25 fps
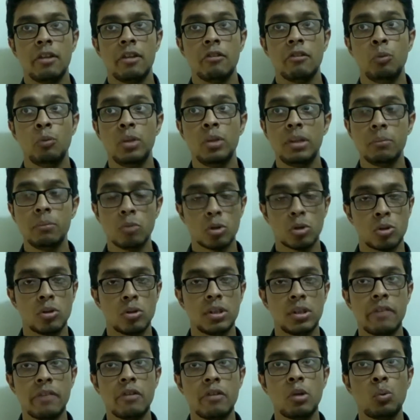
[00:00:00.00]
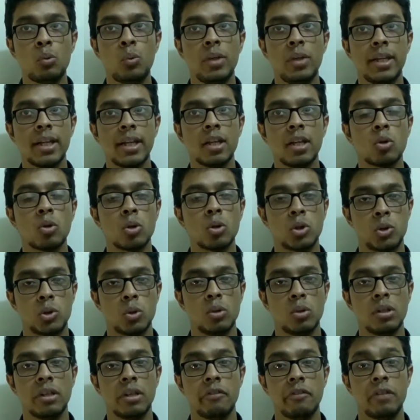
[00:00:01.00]
With motor driver, we can
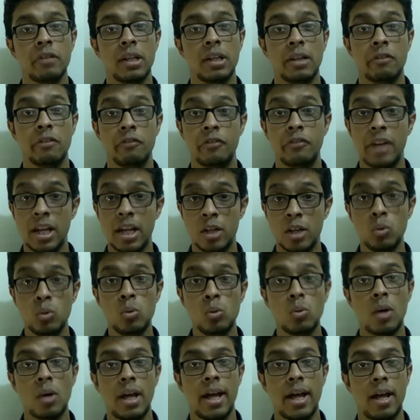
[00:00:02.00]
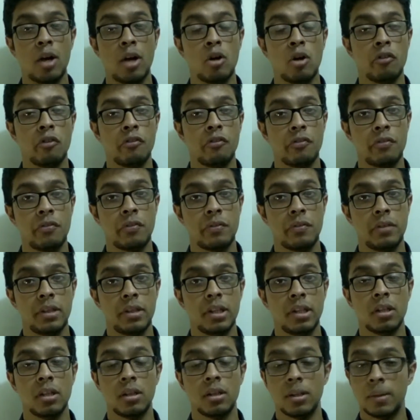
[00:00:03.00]
control the value of
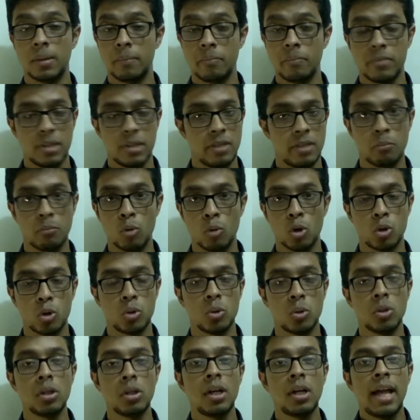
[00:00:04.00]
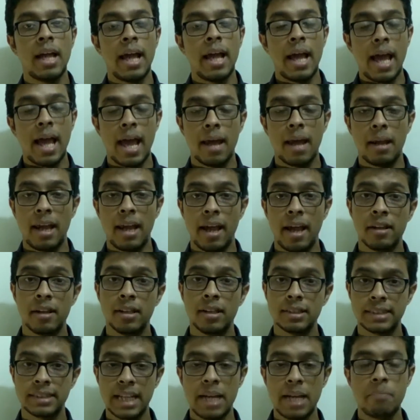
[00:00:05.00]
the motor, and at
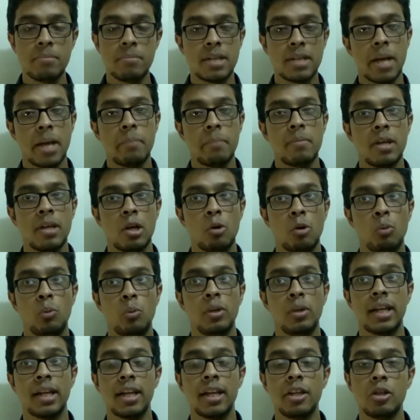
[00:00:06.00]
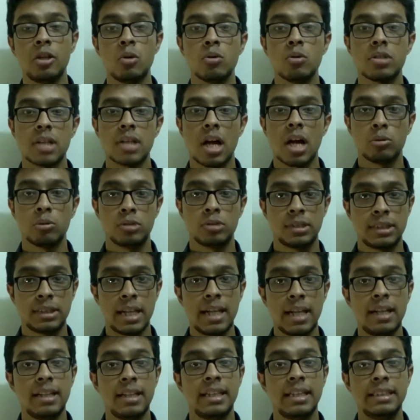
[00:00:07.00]
the same time we can use
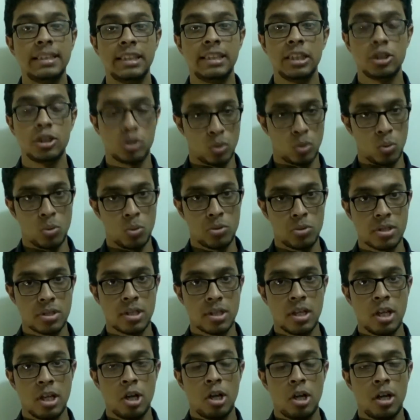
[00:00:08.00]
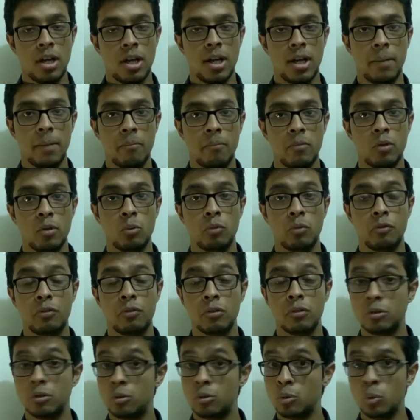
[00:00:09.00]
outside DC source
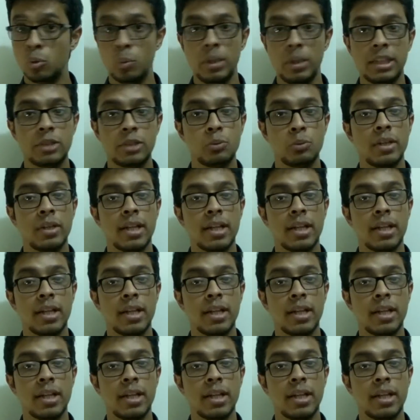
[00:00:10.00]
through which we